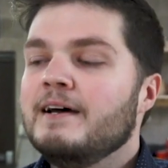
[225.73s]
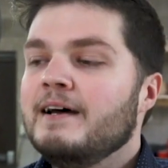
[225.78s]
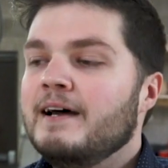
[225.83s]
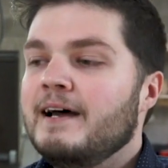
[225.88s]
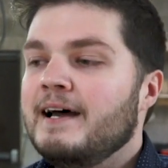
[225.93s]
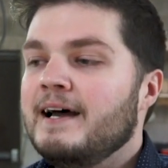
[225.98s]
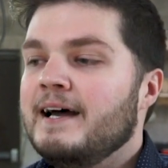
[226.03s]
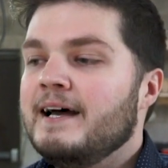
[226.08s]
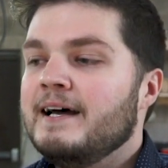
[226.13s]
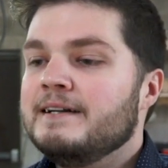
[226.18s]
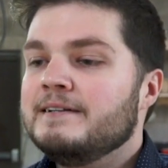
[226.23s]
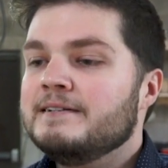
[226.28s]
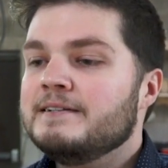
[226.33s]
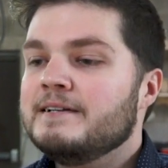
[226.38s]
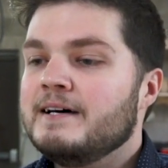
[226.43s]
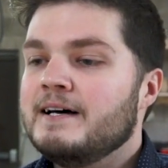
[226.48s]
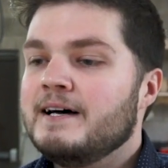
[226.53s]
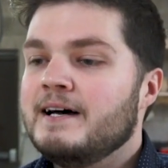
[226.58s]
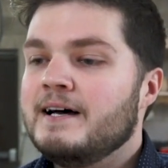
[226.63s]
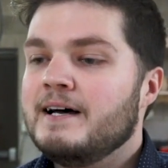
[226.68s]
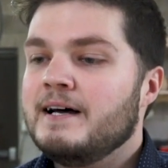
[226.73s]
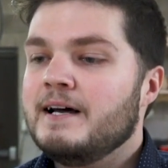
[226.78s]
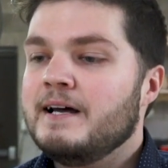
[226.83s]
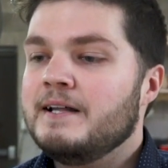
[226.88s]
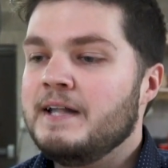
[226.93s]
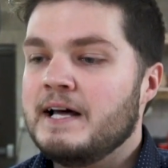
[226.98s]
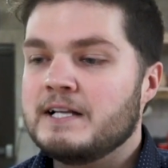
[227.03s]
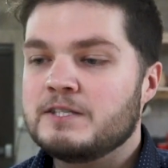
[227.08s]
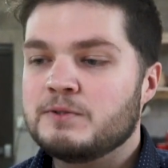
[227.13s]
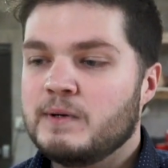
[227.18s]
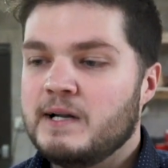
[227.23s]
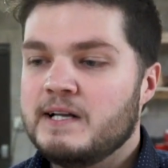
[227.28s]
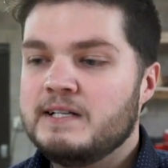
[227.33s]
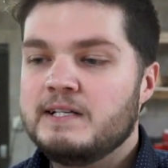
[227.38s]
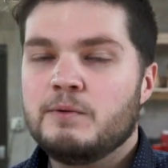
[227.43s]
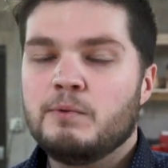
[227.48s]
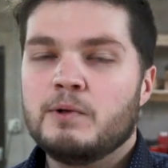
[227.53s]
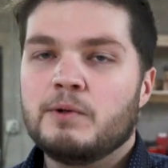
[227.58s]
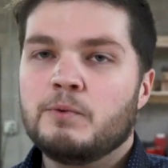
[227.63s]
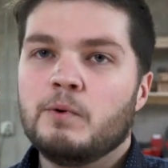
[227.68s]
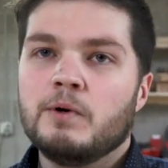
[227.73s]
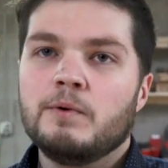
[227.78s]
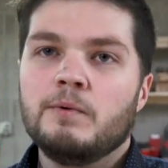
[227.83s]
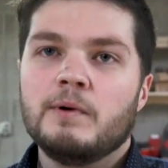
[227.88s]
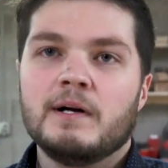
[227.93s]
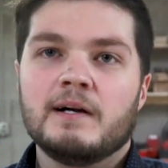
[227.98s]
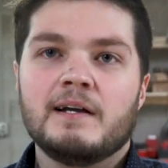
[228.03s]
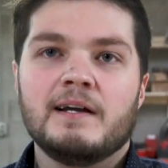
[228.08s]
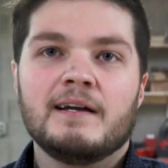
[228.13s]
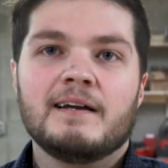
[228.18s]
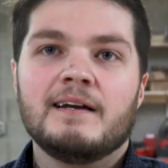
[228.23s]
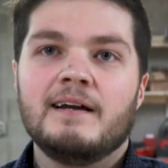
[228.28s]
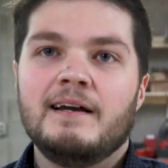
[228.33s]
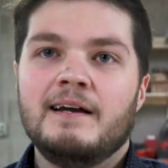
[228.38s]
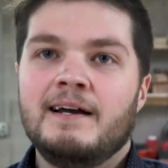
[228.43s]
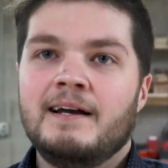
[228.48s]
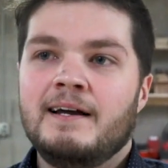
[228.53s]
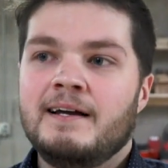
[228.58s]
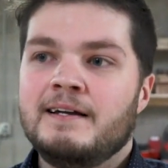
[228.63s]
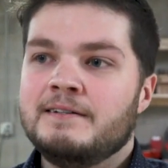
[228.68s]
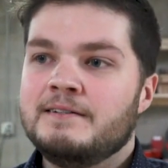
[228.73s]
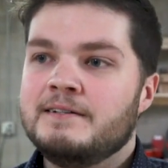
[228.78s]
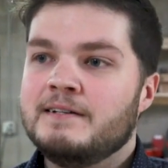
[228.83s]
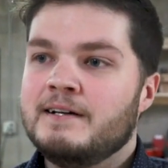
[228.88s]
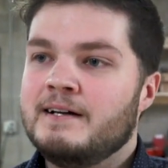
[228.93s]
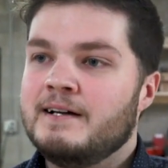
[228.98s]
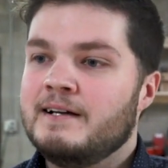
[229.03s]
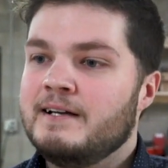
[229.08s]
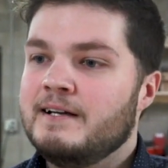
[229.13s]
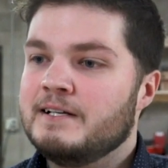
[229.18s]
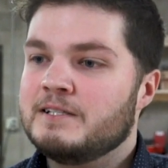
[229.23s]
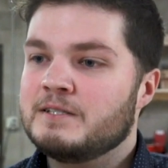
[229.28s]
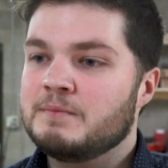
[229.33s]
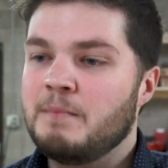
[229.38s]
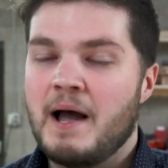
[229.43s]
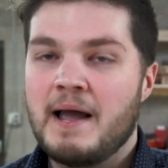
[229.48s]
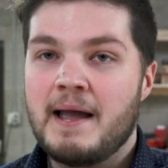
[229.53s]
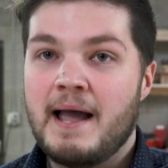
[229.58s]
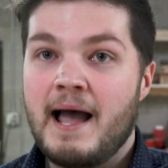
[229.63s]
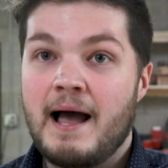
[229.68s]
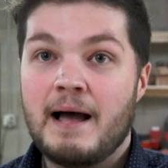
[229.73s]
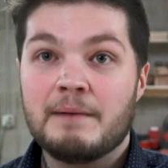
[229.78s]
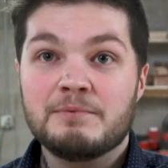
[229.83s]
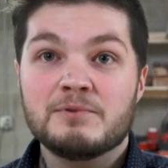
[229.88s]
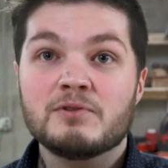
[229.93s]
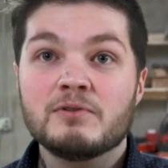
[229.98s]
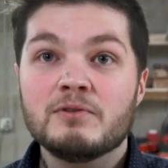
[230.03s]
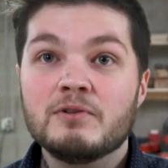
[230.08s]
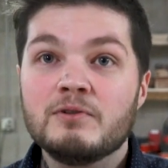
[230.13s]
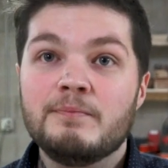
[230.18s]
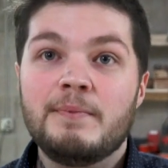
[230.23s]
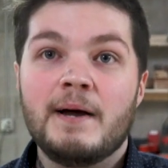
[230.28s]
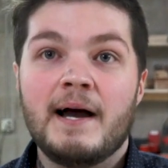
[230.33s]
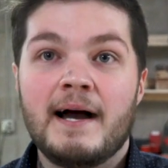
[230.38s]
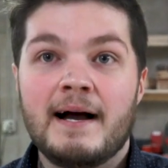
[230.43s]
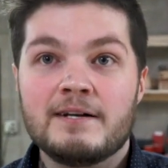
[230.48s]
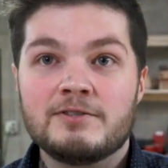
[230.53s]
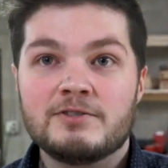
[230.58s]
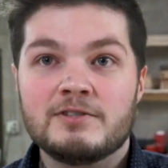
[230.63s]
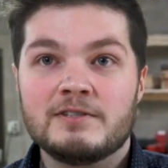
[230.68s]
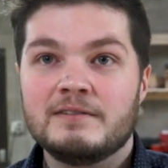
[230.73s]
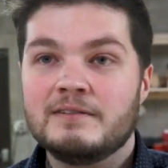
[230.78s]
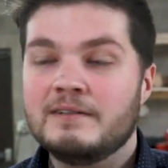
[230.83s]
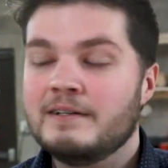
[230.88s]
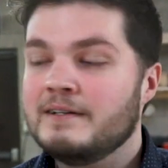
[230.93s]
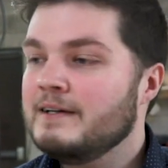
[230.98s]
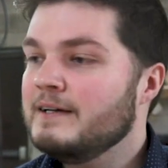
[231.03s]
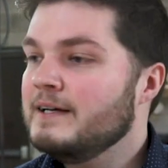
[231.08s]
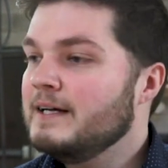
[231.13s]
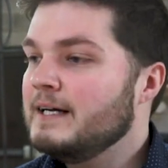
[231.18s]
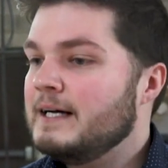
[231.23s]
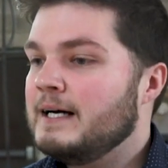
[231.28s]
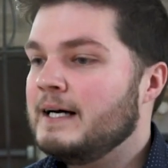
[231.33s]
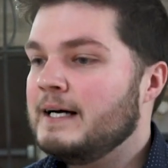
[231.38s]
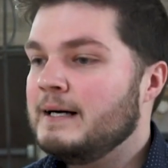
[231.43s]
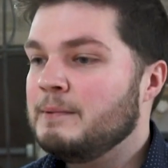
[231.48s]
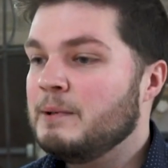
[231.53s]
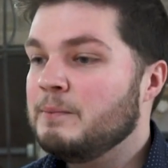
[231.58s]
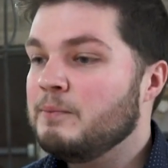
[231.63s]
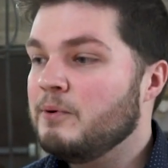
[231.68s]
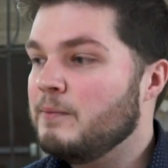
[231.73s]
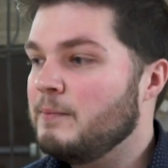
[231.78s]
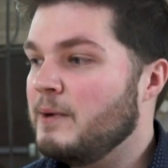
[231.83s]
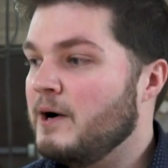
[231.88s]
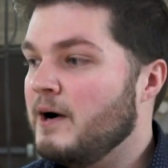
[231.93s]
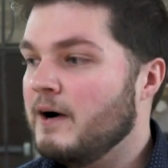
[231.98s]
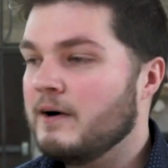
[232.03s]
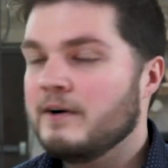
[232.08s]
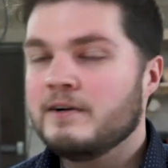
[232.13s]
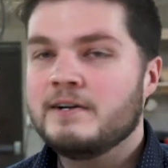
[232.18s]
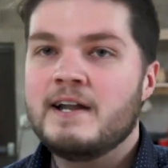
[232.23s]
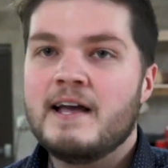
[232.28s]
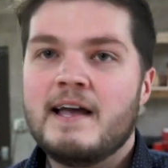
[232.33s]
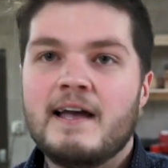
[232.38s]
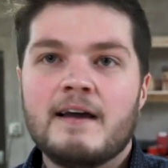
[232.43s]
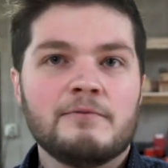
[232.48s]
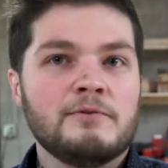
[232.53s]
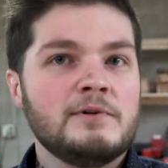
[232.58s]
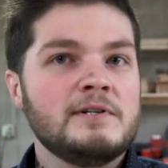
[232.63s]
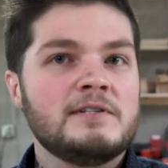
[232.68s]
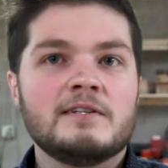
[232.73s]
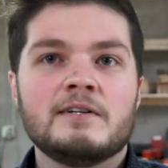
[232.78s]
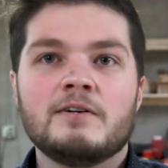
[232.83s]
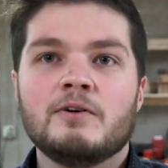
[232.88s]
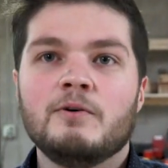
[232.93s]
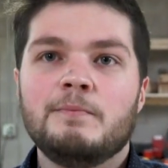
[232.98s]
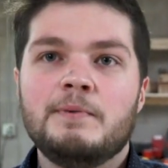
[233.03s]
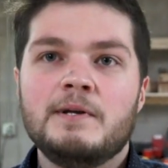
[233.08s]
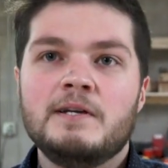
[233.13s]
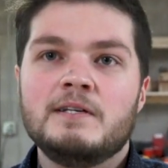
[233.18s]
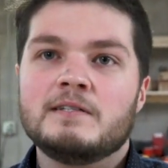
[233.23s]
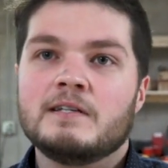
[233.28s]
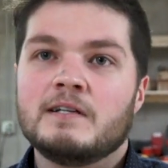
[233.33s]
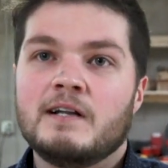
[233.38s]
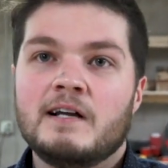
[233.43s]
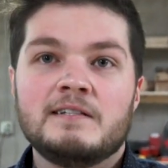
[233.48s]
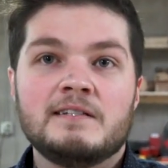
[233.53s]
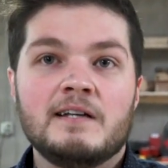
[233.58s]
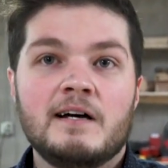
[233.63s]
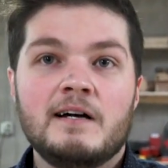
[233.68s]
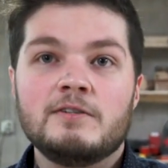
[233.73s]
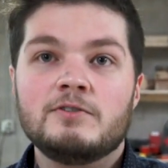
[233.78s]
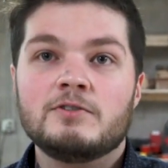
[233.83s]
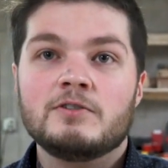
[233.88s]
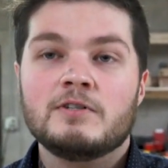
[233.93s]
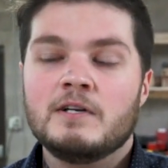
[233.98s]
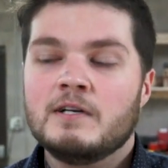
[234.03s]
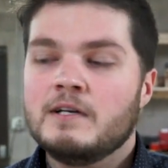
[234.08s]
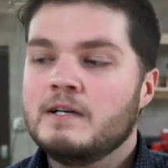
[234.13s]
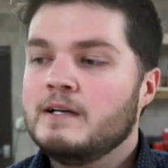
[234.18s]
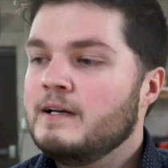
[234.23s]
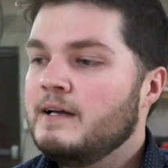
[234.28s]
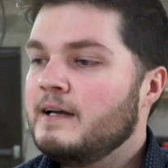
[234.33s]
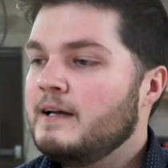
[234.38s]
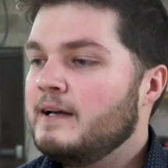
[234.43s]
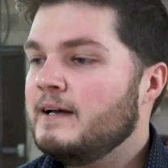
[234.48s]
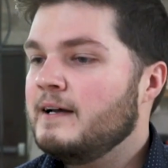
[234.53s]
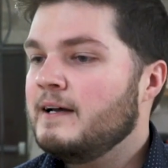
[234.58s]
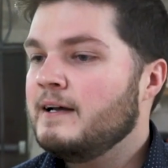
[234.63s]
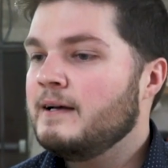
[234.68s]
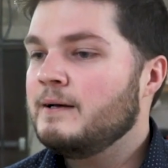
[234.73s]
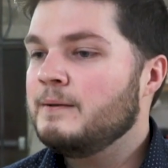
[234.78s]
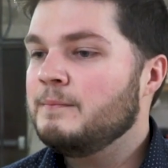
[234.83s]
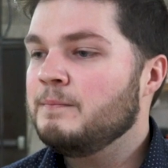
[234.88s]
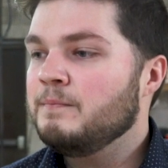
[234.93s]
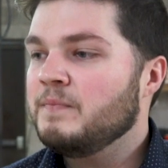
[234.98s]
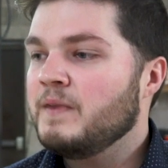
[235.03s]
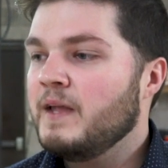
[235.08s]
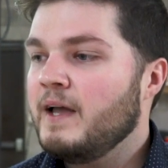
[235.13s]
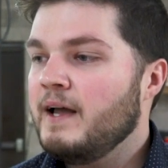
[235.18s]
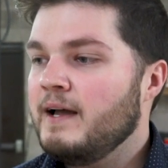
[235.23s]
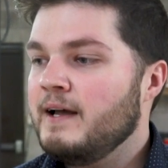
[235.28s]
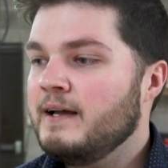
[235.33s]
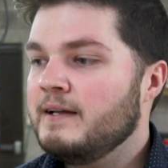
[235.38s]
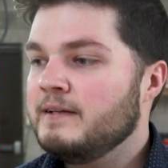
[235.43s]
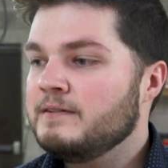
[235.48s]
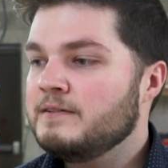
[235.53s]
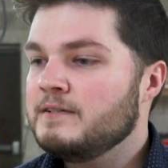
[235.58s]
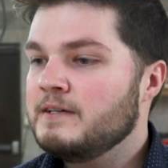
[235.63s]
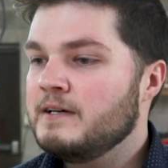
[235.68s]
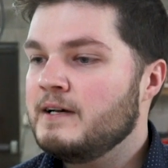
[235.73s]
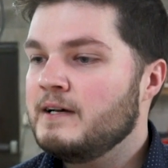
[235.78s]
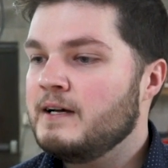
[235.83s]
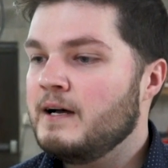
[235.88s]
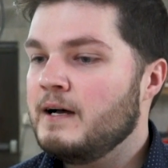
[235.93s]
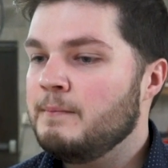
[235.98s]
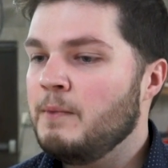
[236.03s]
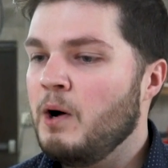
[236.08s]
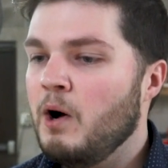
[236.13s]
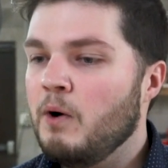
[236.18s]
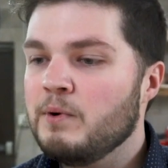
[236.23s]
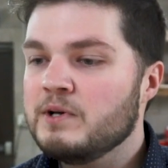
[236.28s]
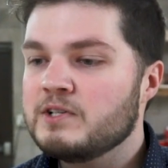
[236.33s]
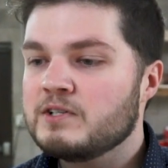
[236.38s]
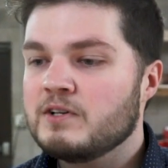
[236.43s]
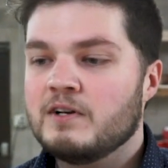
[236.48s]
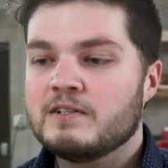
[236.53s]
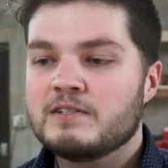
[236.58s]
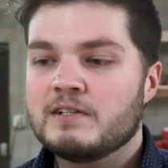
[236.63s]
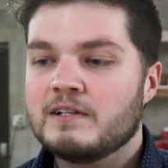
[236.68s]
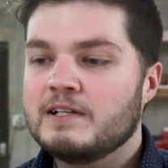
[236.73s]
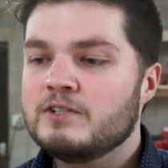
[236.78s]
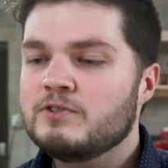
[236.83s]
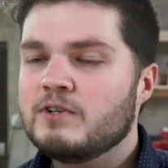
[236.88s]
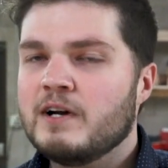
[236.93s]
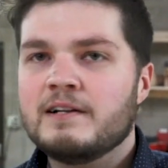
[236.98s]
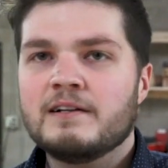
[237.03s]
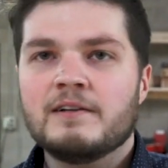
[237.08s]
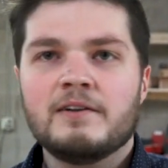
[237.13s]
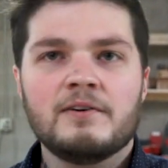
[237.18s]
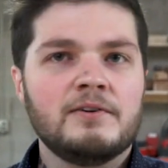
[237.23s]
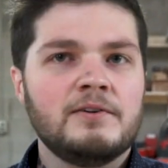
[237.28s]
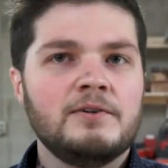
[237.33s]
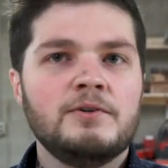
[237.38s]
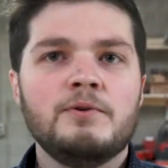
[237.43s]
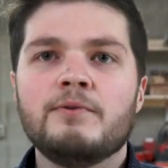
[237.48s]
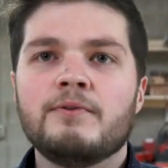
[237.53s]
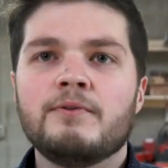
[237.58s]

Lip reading: And that's what I did with woodworking, and it's my absolute passion. I put my heart into every single piece that I touch, and I'm always constantly trying to learn new